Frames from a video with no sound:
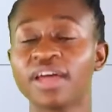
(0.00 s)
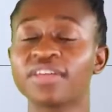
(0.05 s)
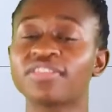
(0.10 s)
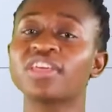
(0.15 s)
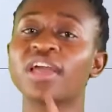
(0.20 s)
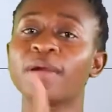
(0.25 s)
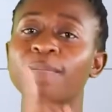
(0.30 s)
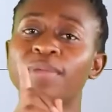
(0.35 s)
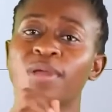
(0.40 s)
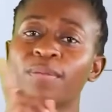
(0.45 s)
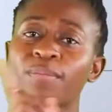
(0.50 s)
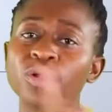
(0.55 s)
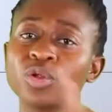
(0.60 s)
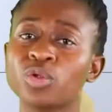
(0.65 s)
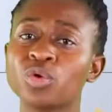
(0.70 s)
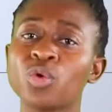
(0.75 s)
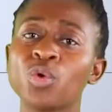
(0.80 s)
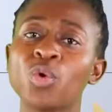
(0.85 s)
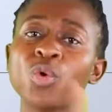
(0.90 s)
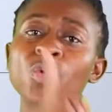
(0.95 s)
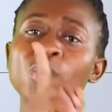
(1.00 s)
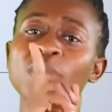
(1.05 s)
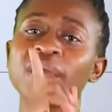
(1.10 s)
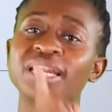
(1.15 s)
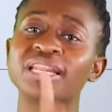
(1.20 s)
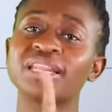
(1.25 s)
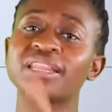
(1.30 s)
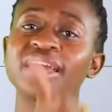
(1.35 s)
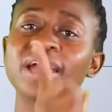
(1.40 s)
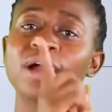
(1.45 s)
There are people who,
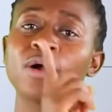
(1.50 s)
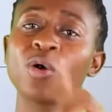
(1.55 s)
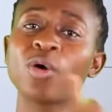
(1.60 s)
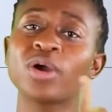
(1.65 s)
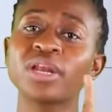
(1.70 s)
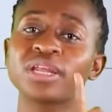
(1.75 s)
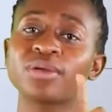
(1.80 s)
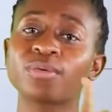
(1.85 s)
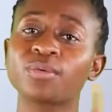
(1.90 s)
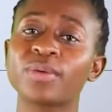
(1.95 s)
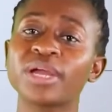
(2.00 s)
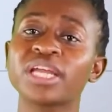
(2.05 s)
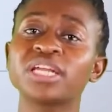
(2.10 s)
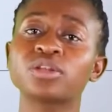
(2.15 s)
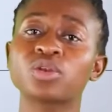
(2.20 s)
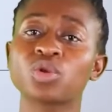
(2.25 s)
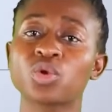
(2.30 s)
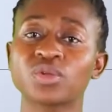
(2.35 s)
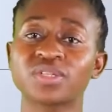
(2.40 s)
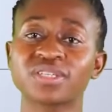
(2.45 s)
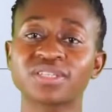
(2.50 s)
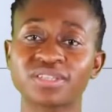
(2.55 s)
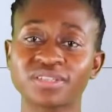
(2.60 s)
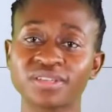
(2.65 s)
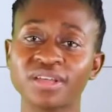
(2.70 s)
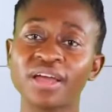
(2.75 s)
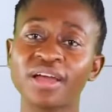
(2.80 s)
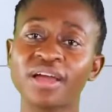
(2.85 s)
when they are on a weight loss